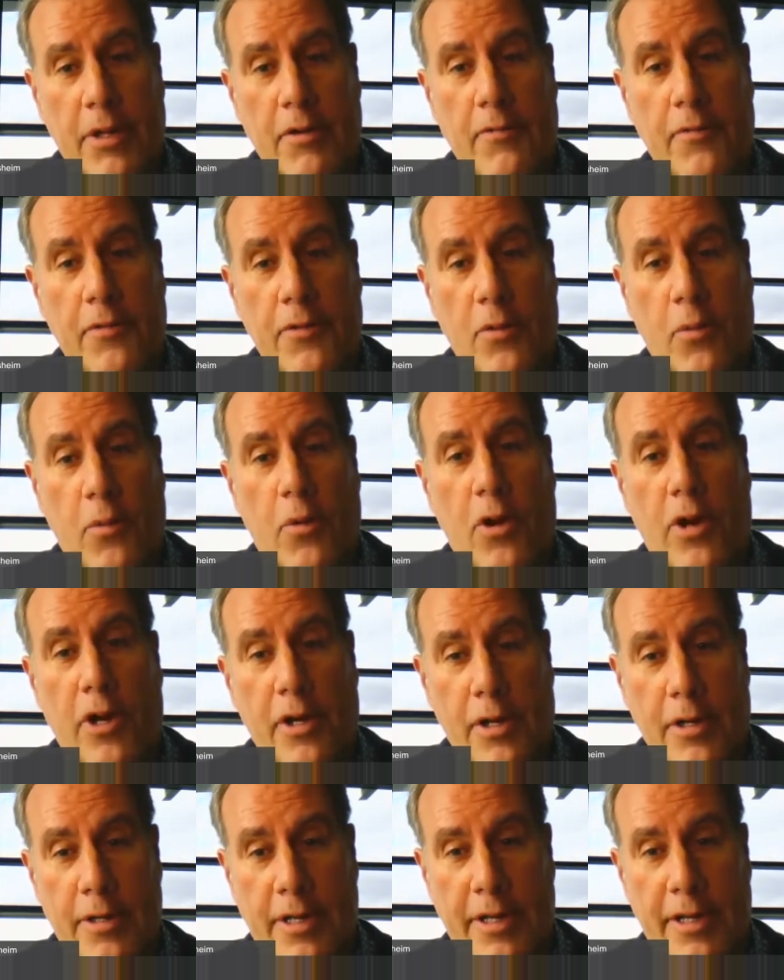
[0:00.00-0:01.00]
They're coming here
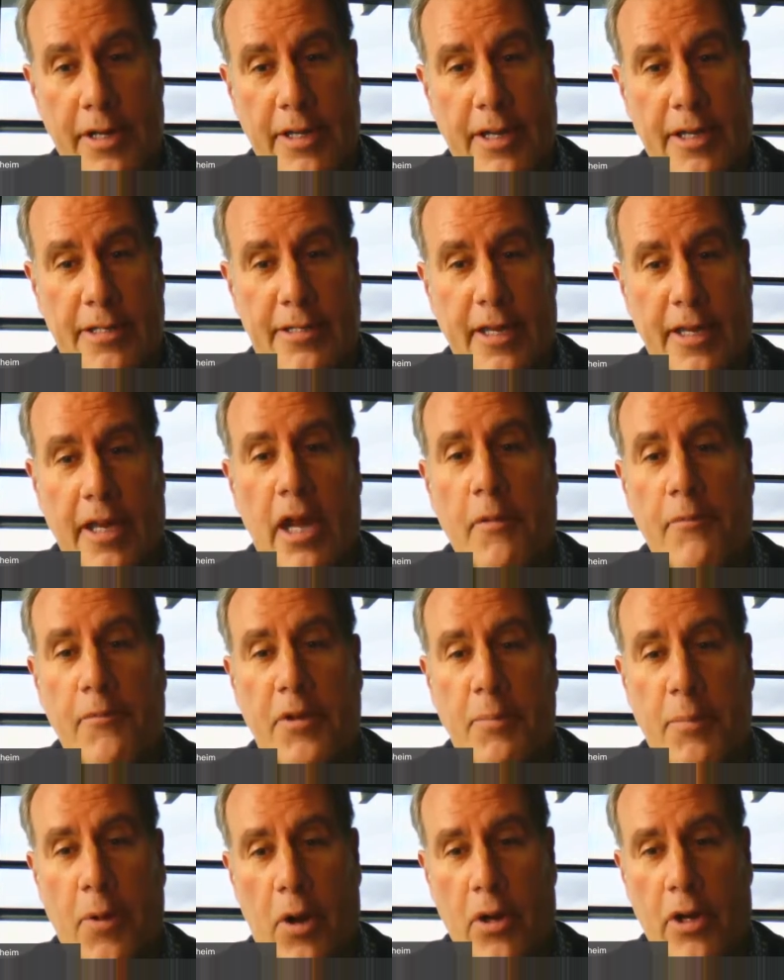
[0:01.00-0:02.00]
for the water.
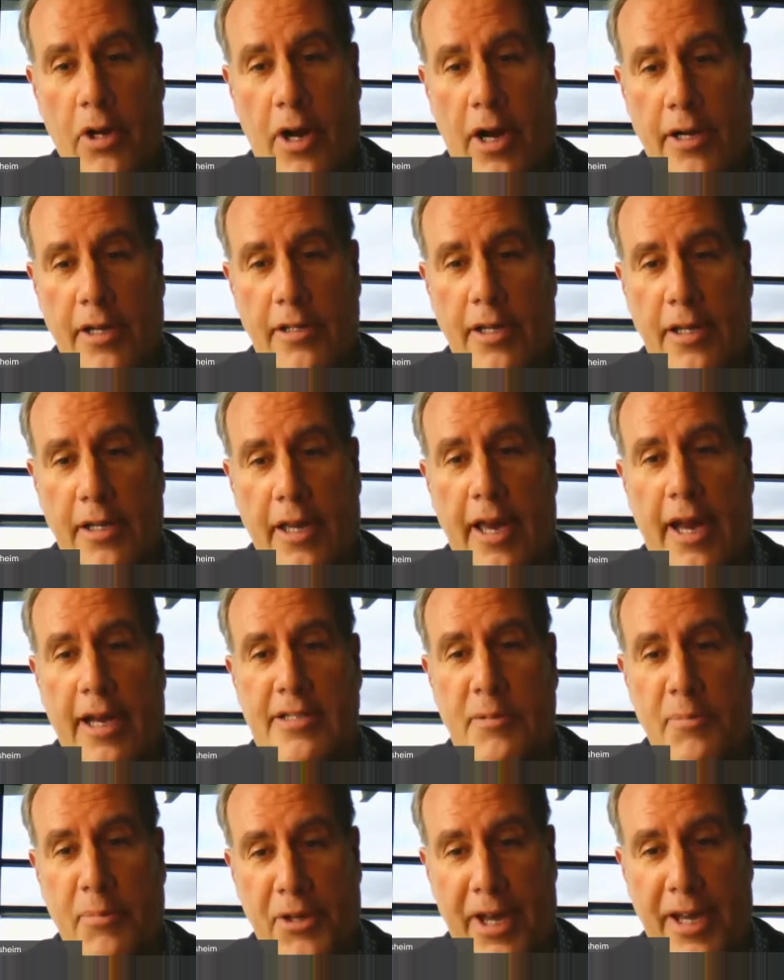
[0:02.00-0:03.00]
It's like Humphrey
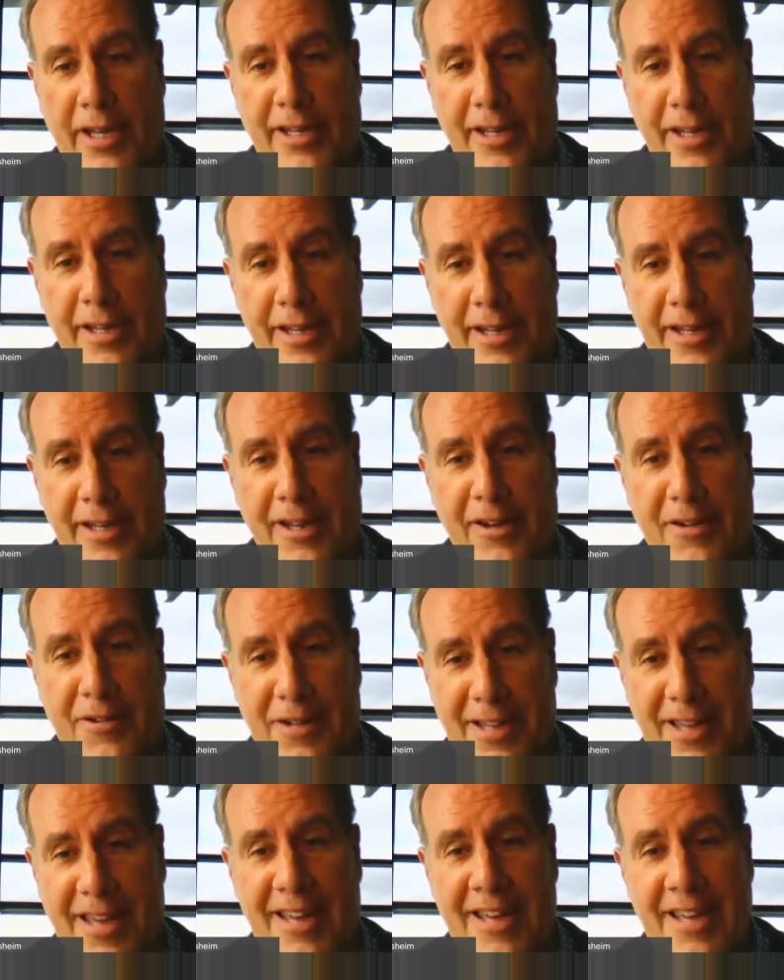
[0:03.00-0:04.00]
Bogart in
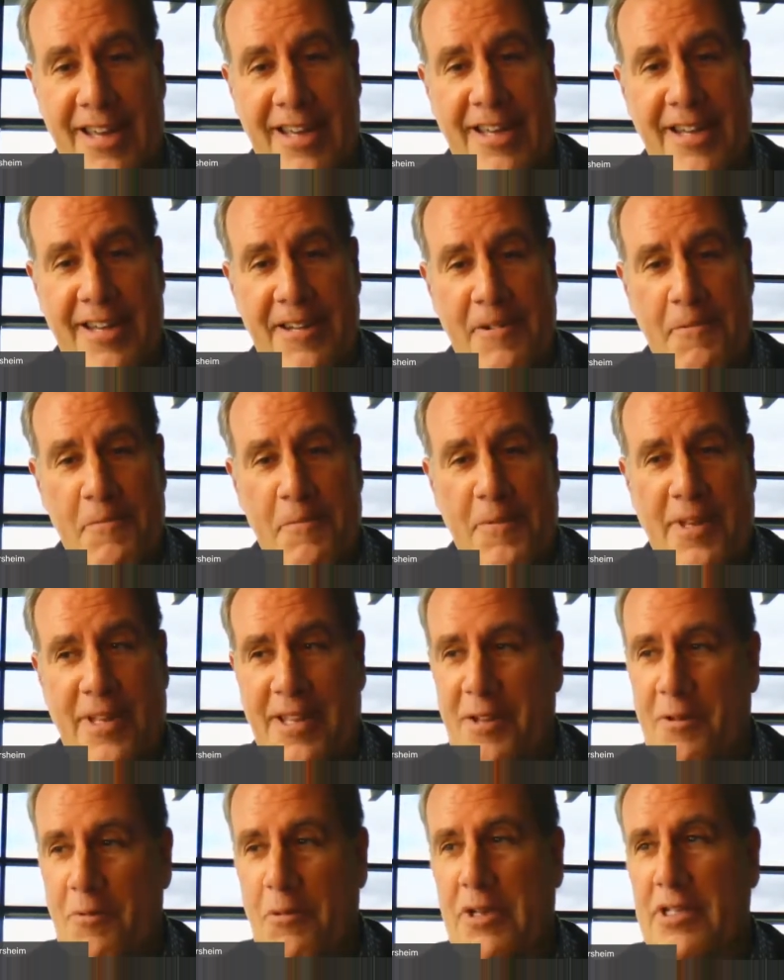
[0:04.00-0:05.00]
Casablanca, you know,
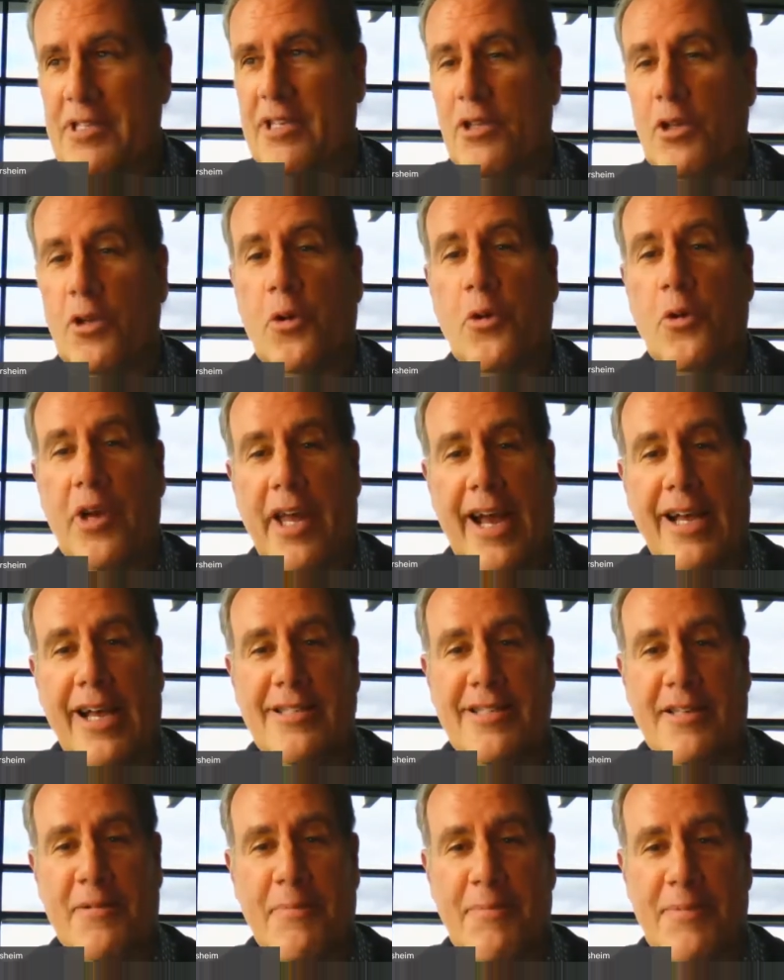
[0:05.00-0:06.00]
was it Louis
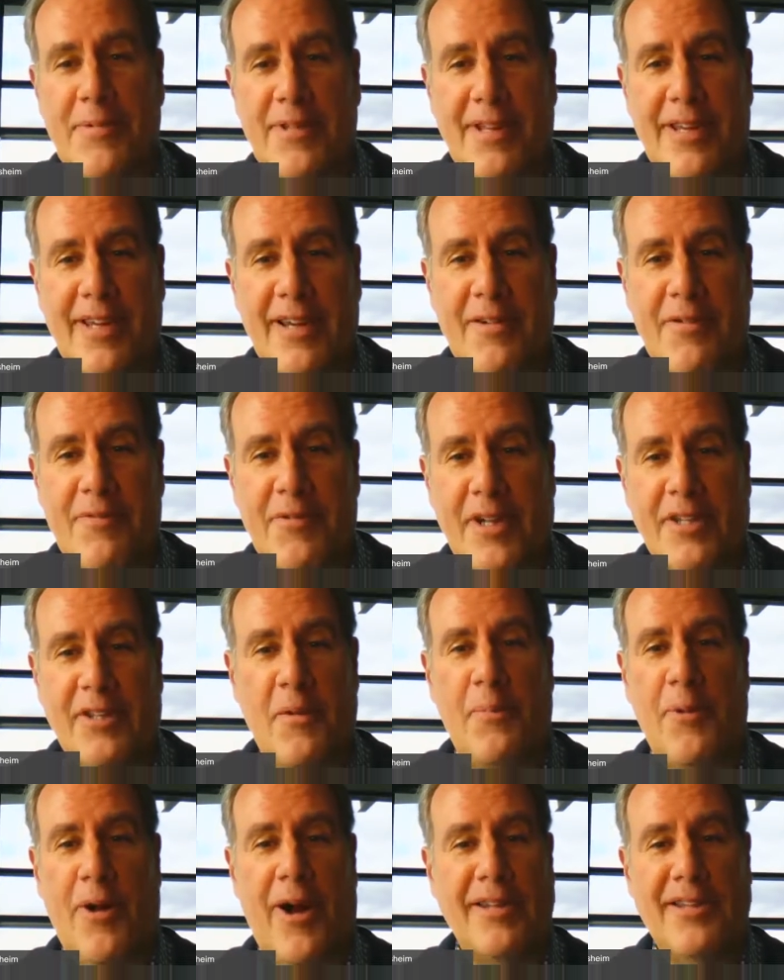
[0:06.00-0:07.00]
asked him, you know,
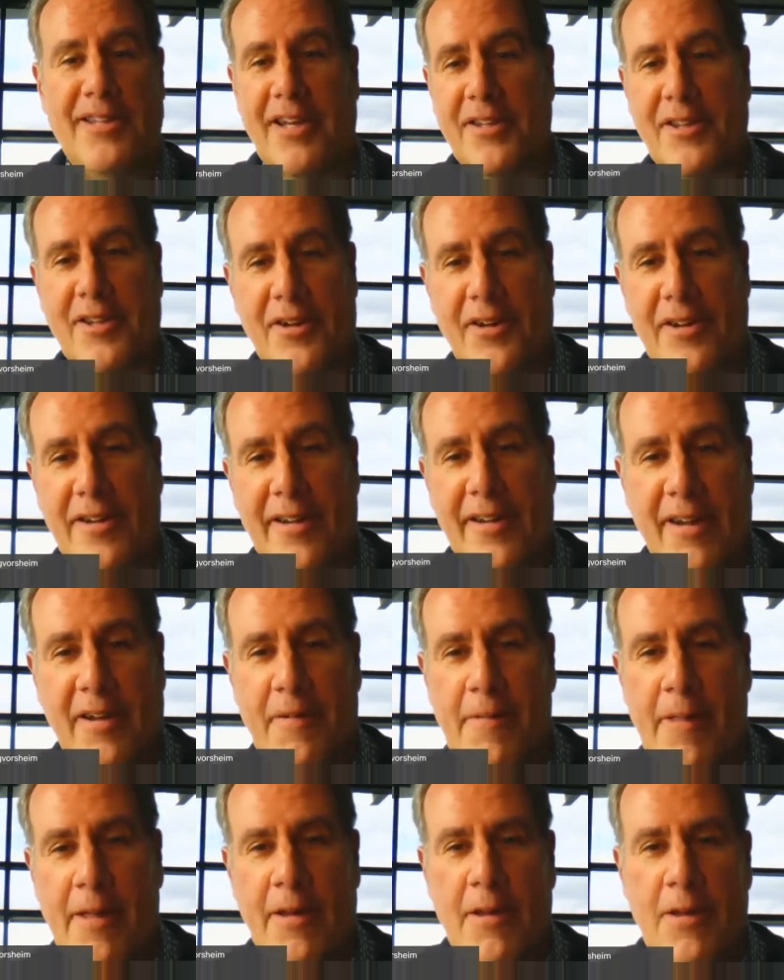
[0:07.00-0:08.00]
Victor Bartender, you
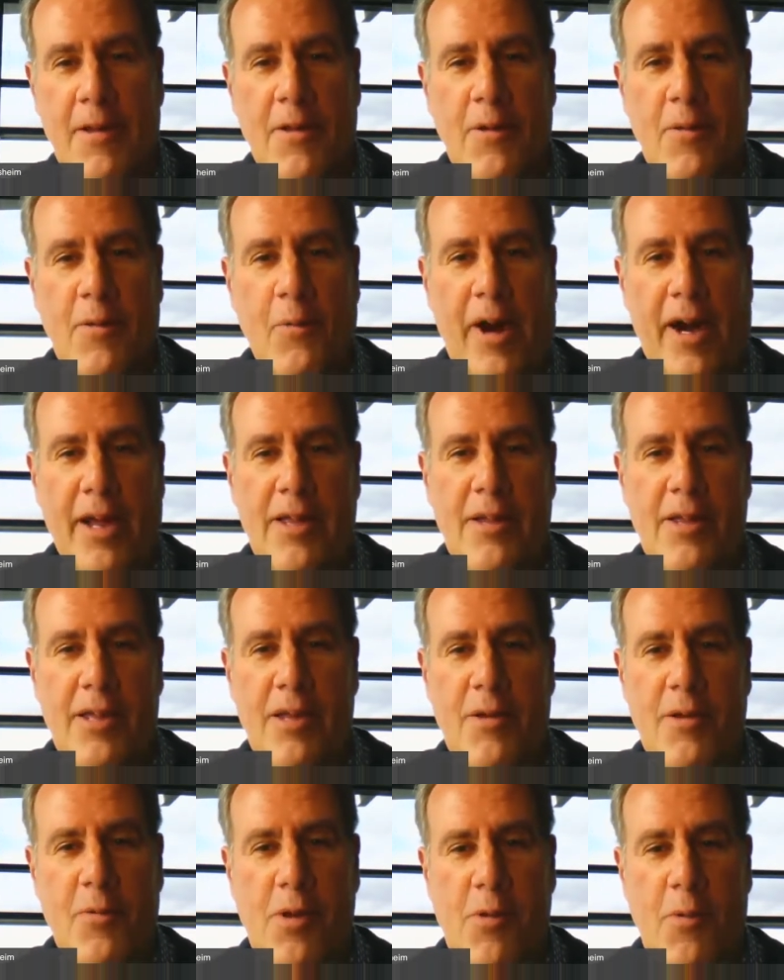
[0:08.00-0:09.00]
know, why,
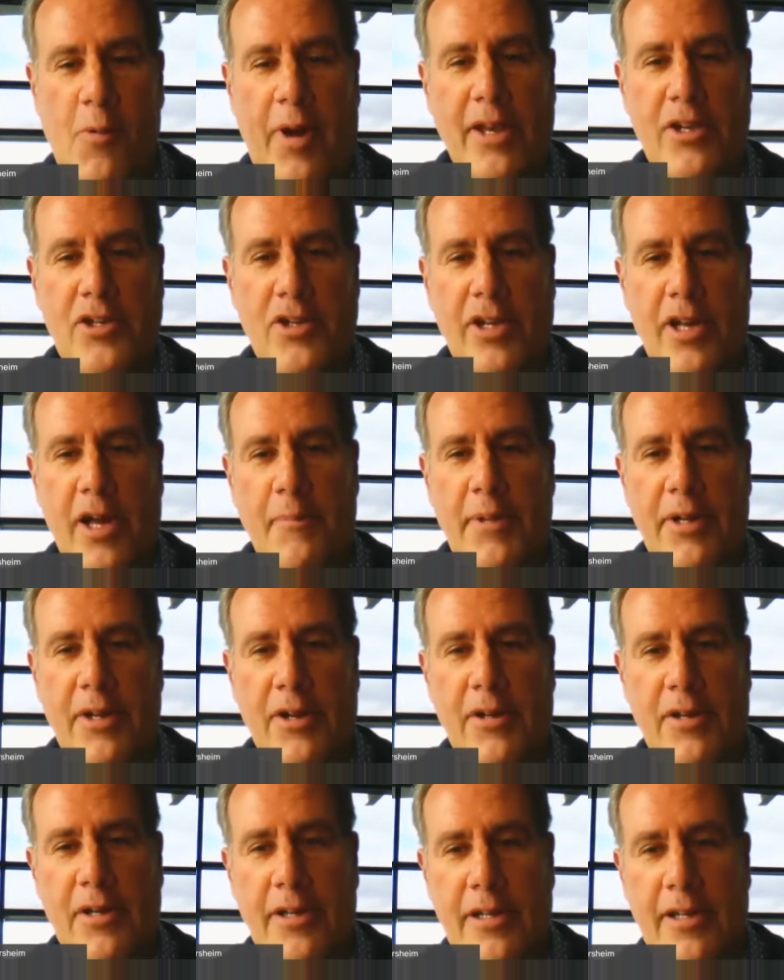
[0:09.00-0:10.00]
why did you come
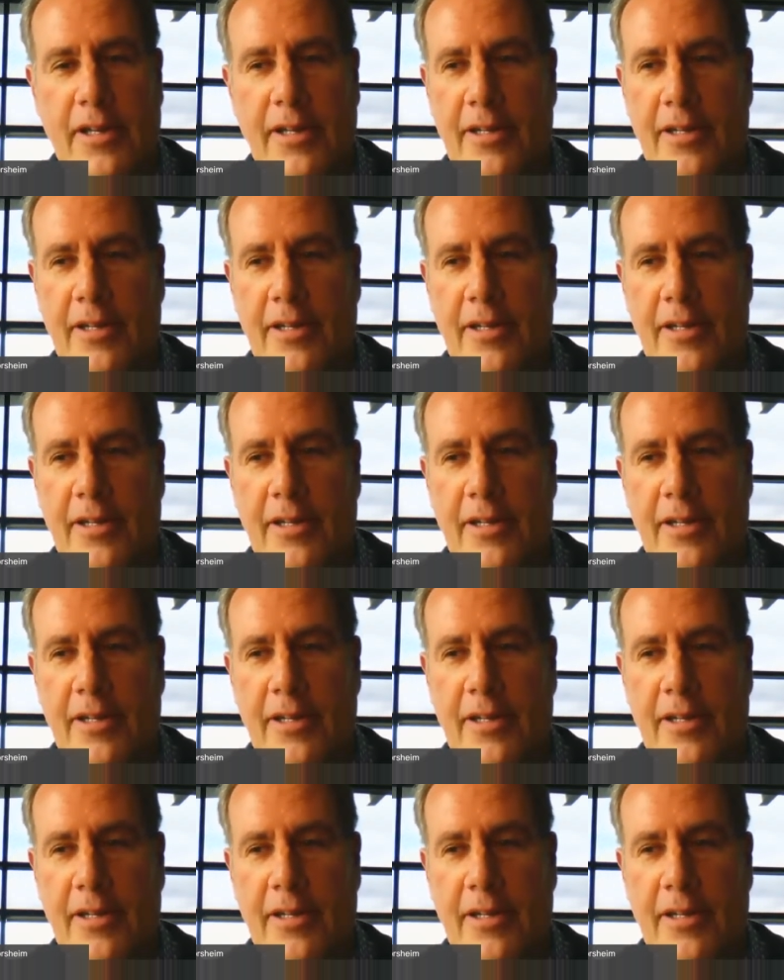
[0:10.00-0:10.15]
here?